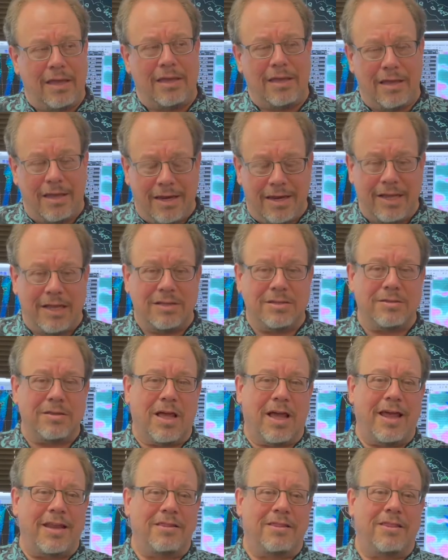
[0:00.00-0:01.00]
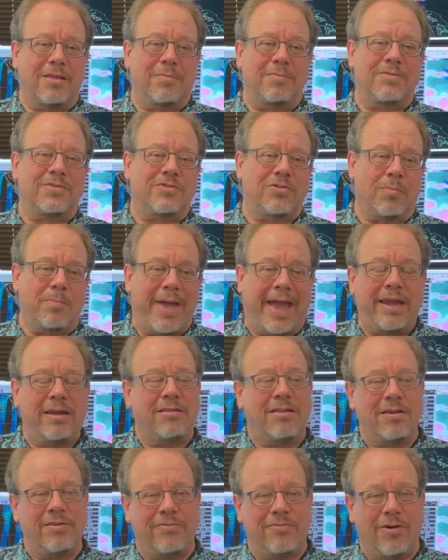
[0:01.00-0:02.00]
It is, and so
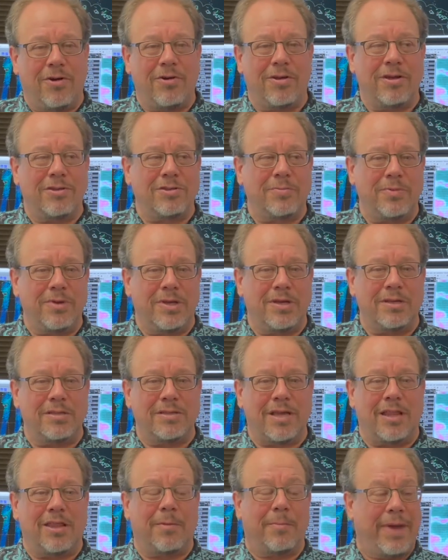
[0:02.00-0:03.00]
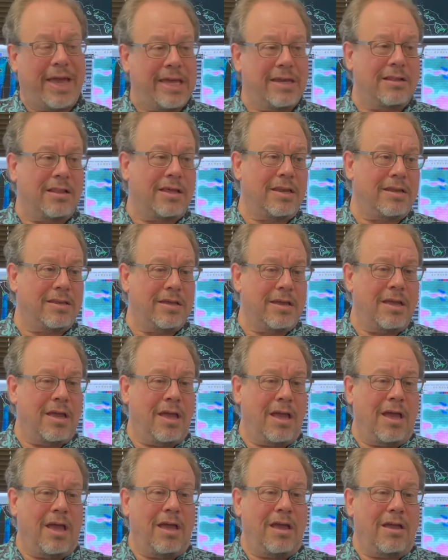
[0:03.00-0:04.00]
mainland focus, because on the mainland,
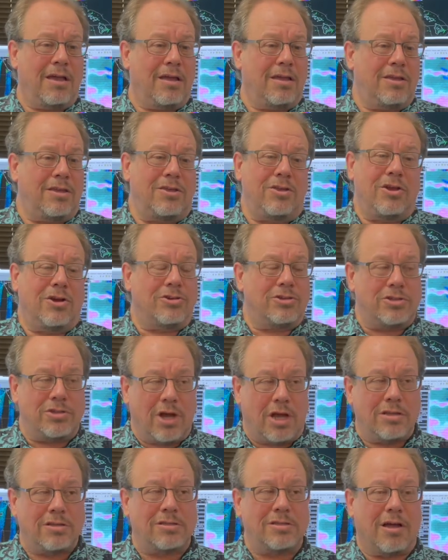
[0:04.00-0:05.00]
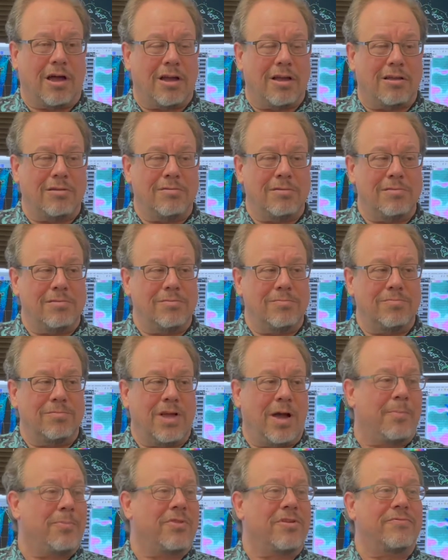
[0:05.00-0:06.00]
you're just a
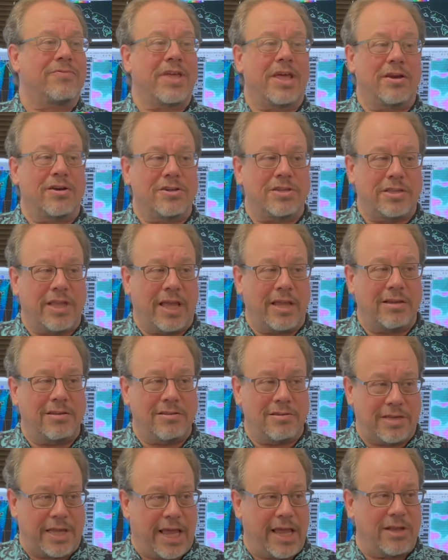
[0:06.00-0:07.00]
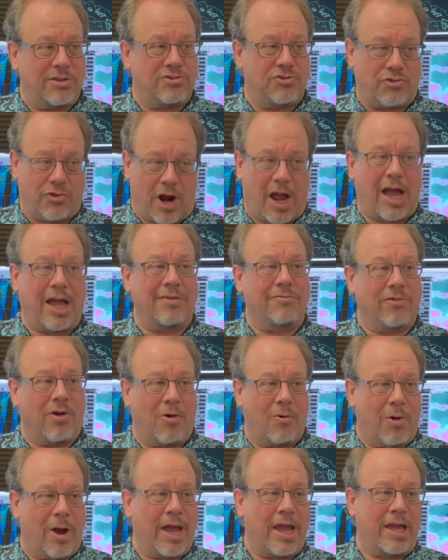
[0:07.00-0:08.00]
couple of interstate days drive
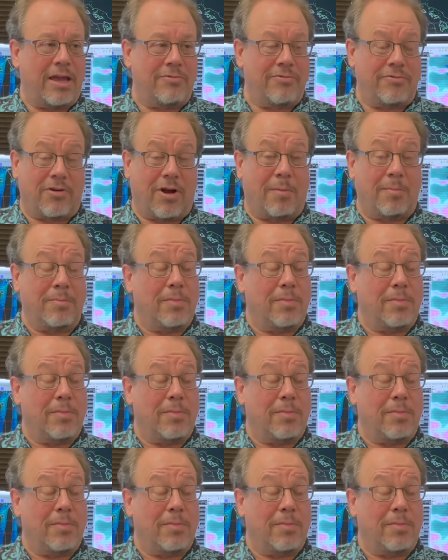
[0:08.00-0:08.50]
away from